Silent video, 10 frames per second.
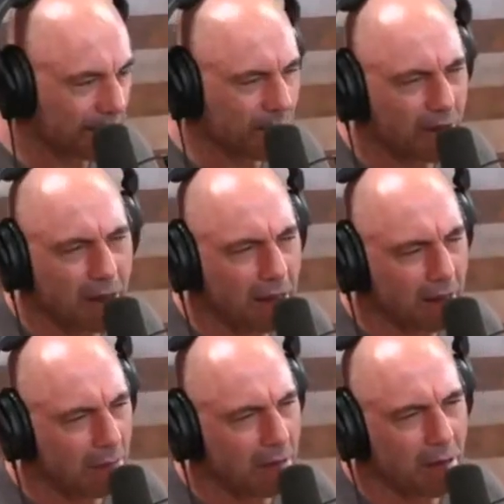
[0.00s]
relief.
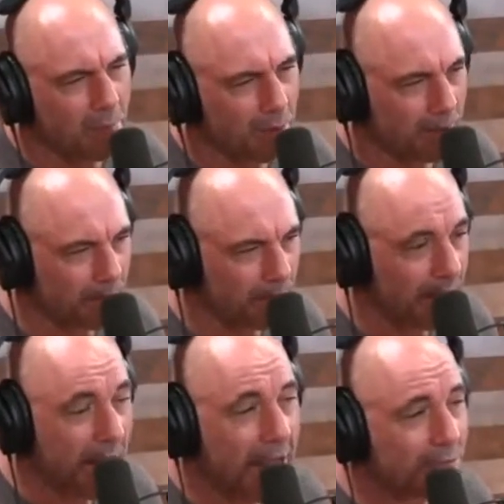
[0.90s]
Yeah. We're going to help people.
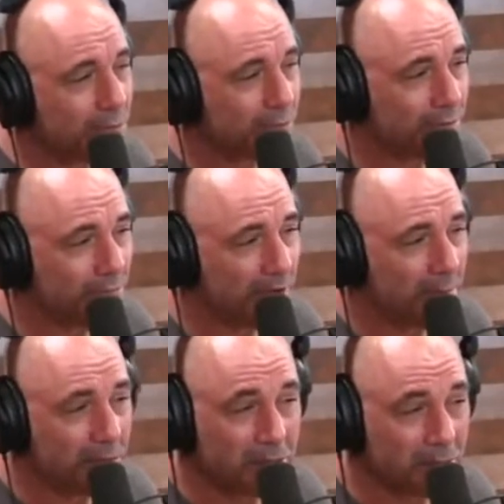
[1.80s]
Hazardous
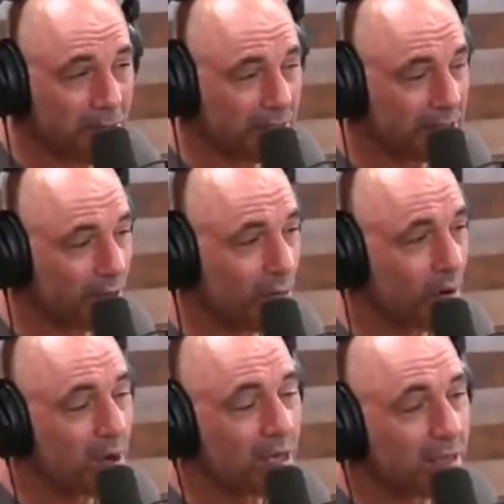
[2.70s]
environment inspection
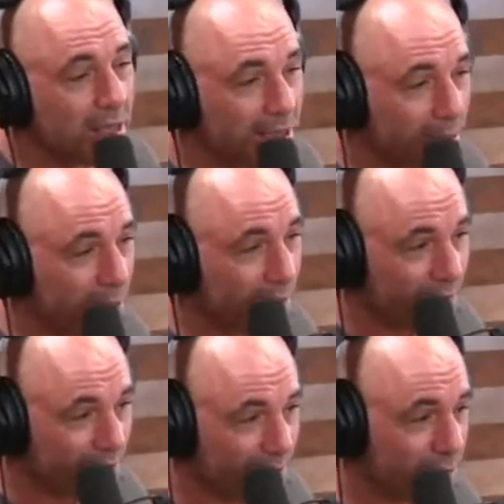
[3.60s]
or killing
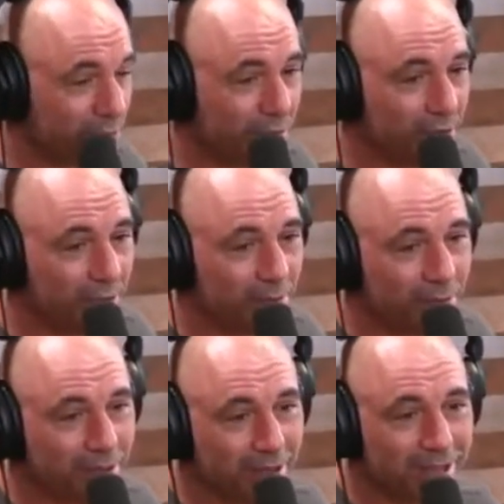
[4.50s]
motherfuckers
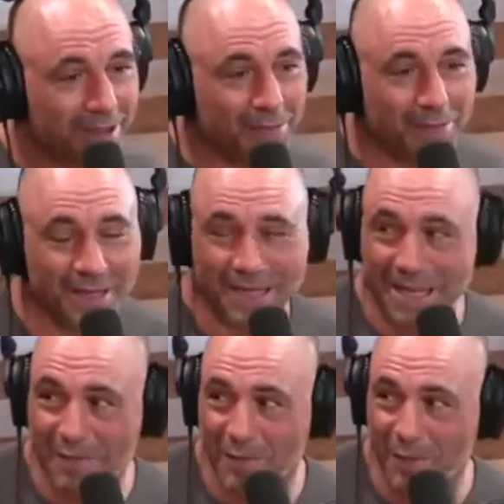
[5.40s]
with an
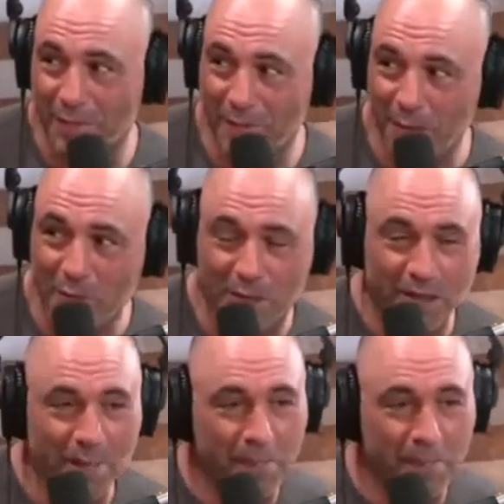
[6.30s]
evil nuclear